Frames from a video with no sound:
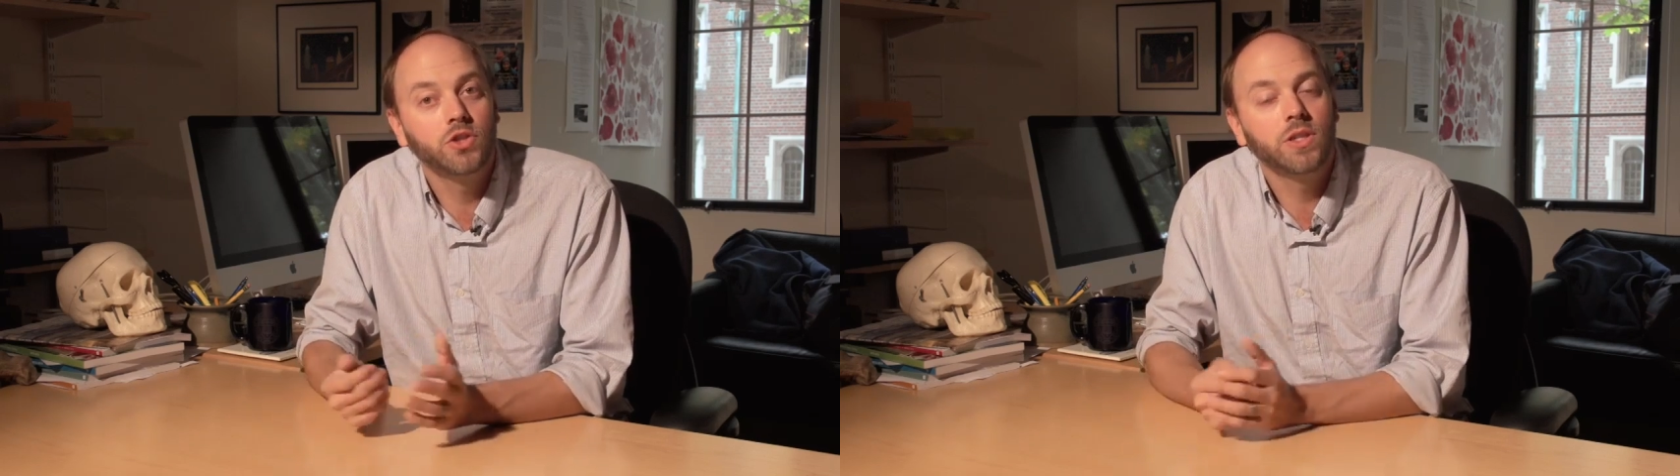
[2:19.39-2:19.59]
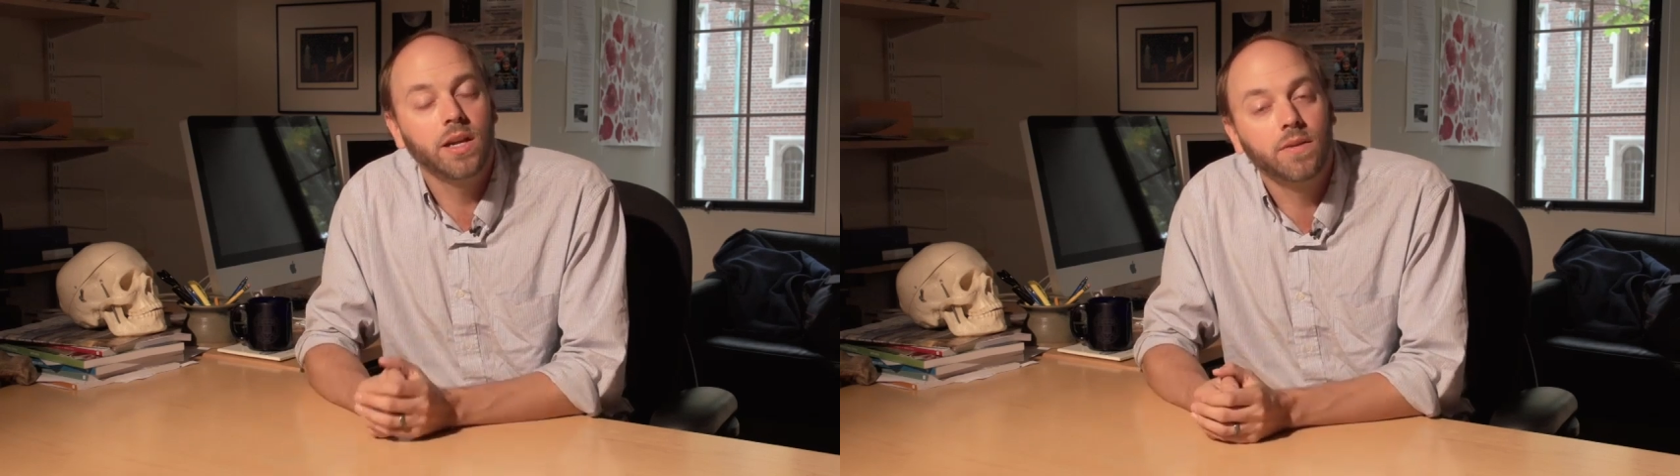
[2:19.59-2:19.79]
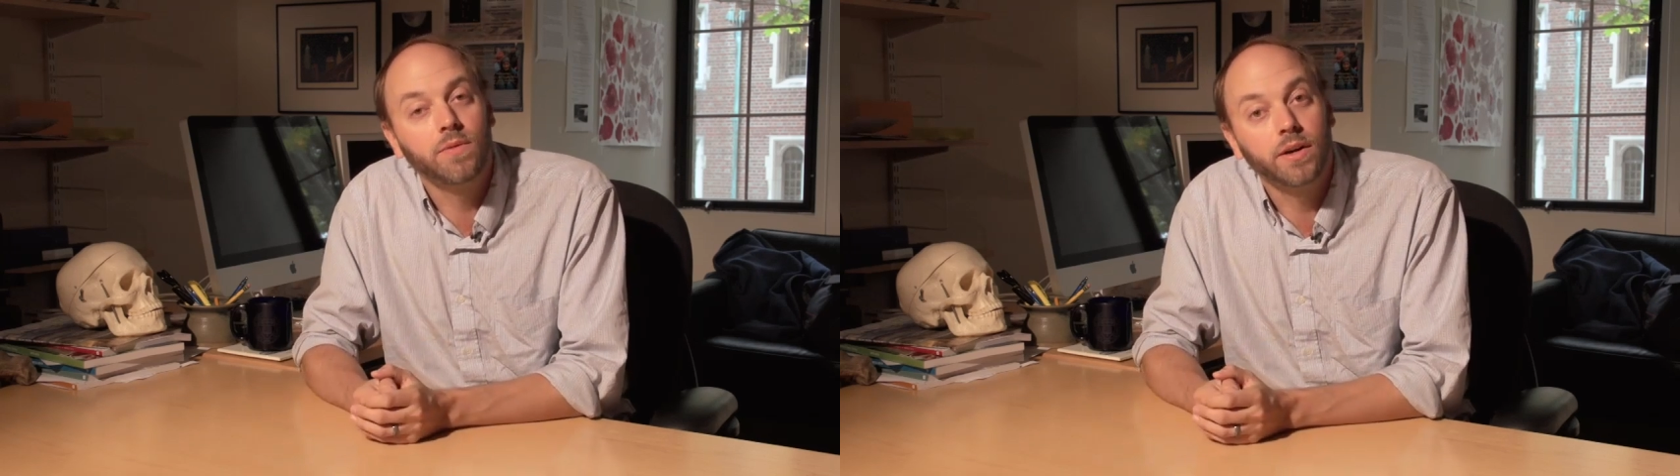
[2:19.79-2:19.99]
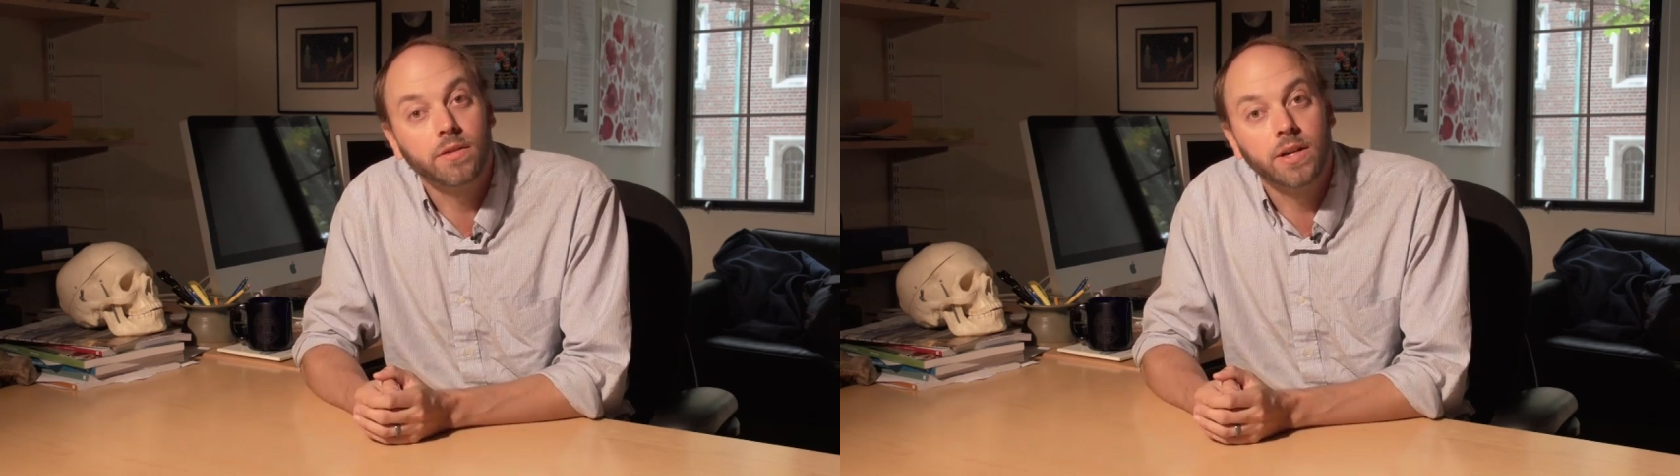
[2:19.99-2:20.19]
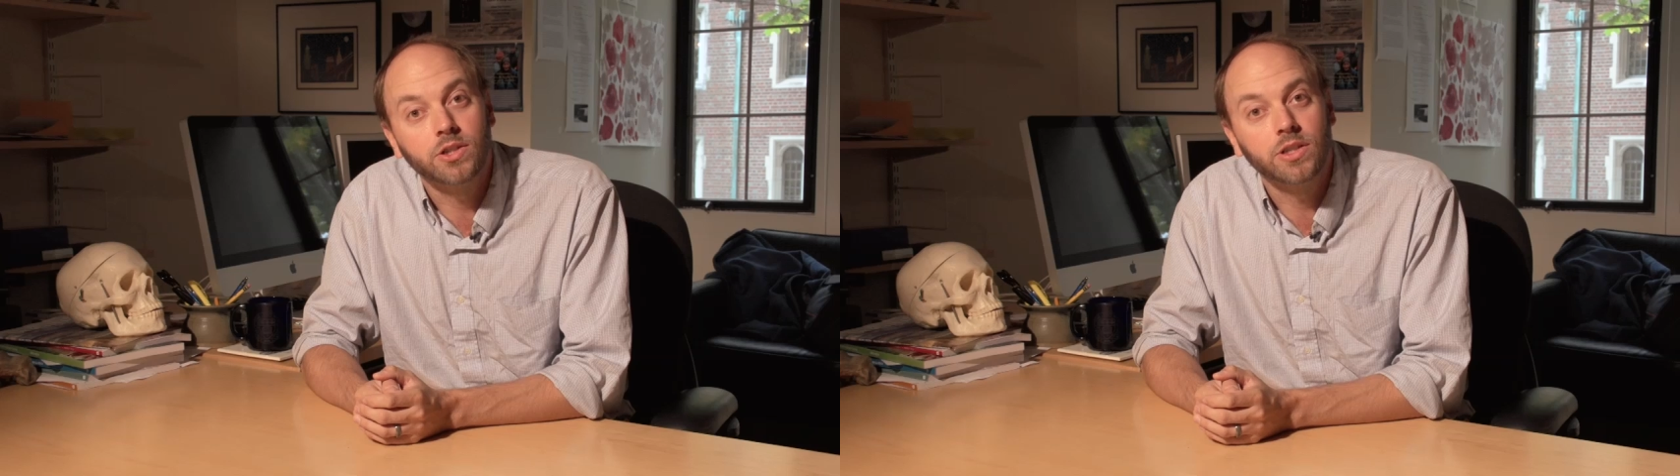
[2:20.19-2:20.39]
genetic
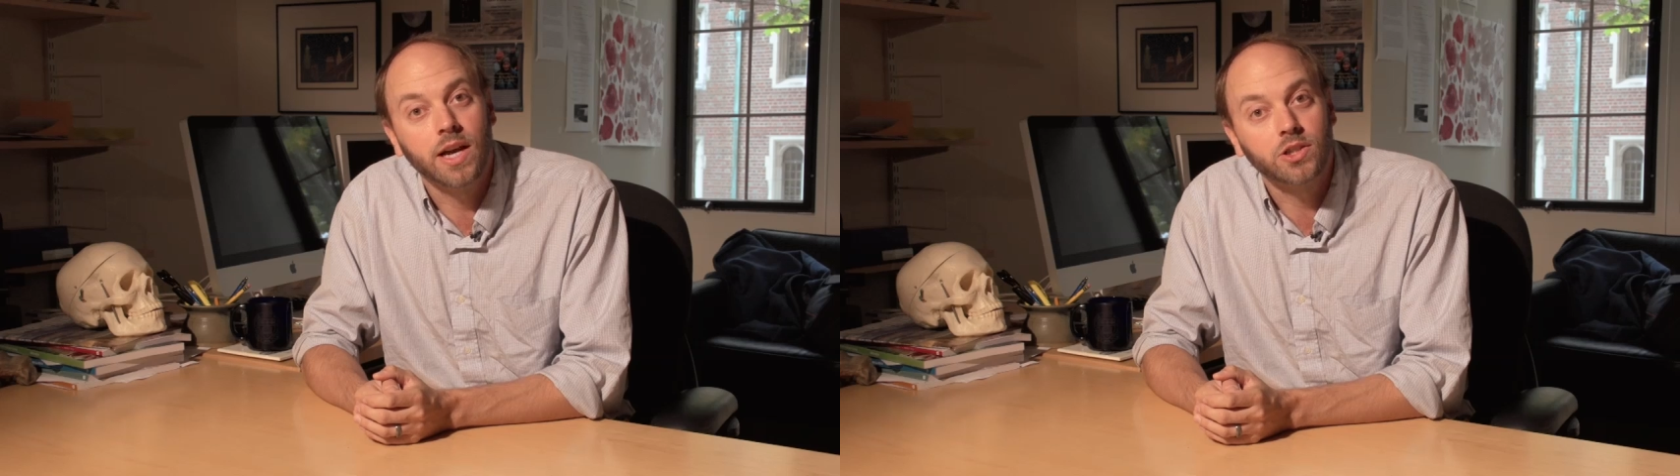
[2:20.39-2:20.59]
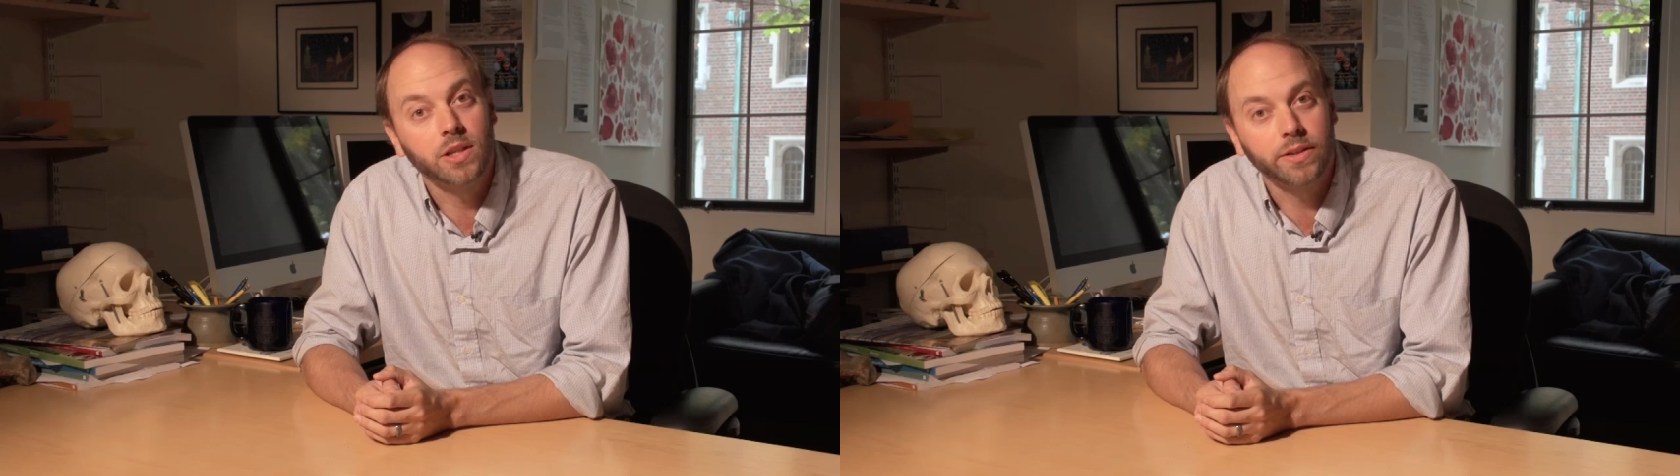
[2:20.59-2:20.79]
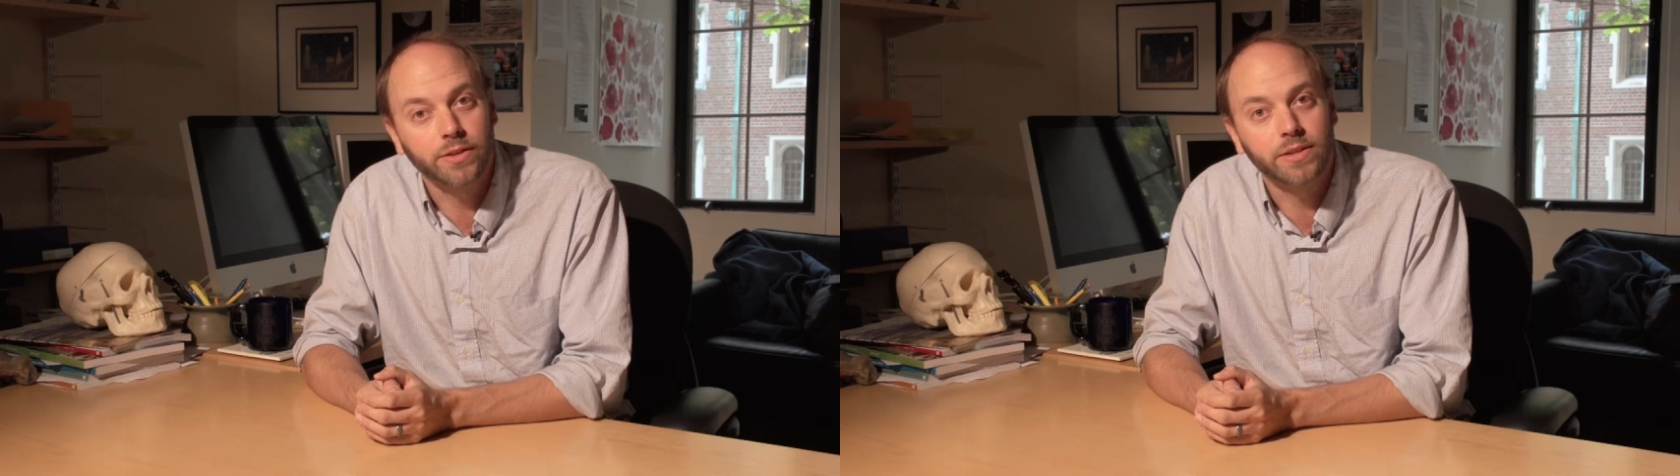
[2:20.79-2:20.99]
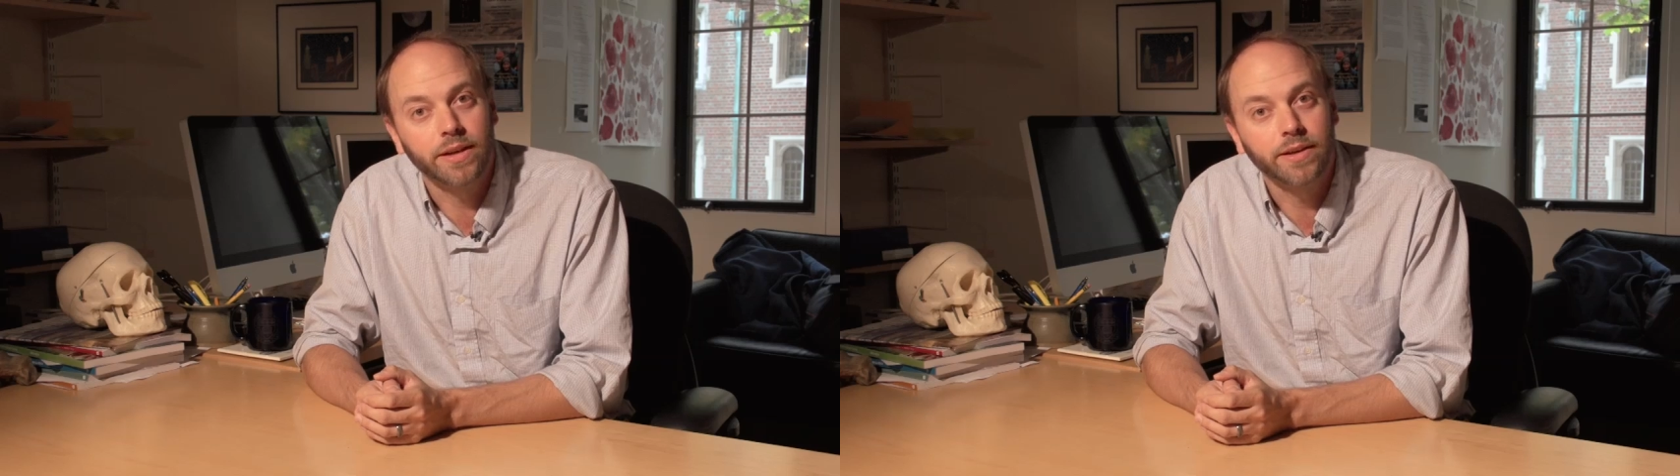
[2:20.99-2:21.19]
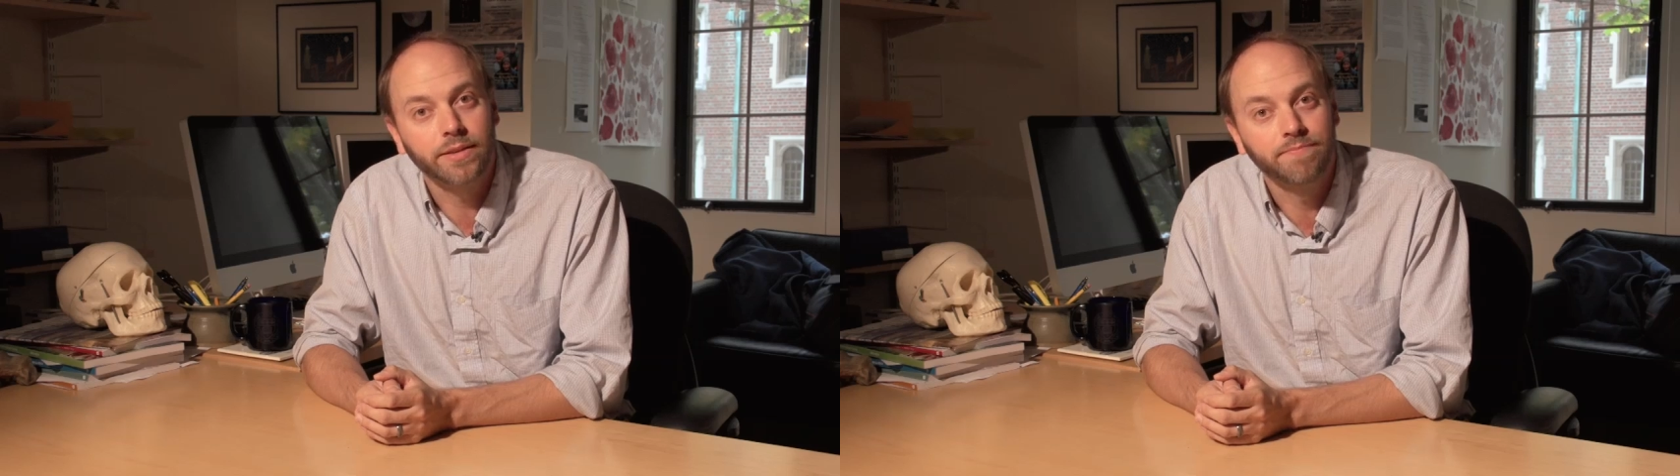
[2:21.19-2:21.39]
variation actually looks
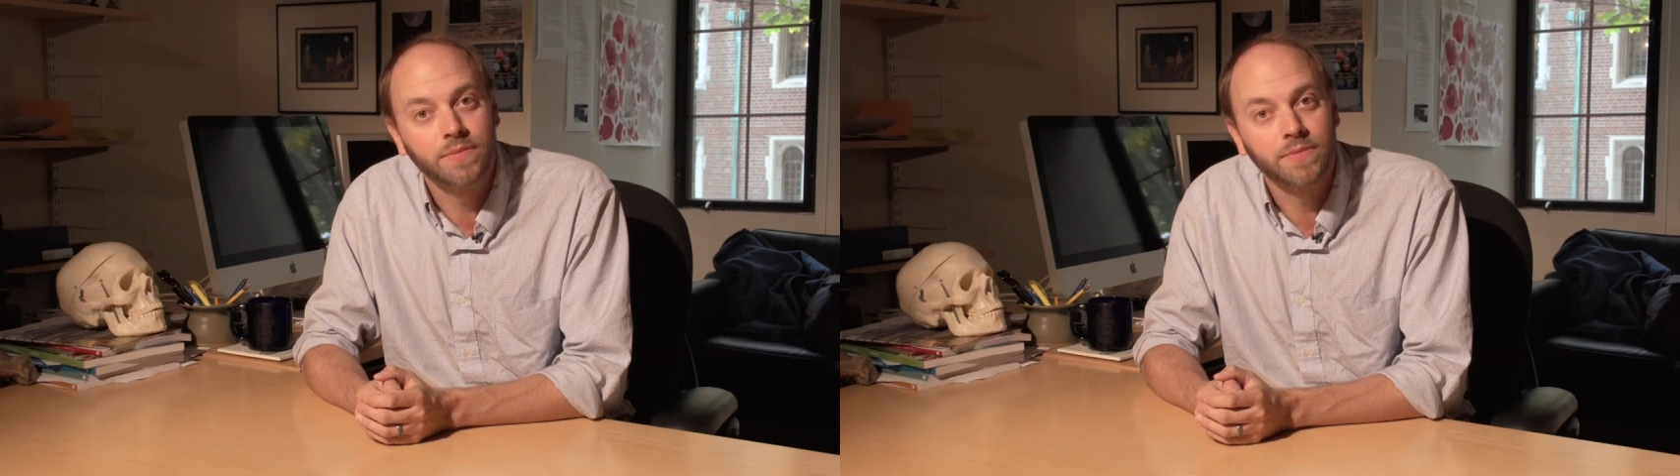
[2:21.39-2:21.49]
like.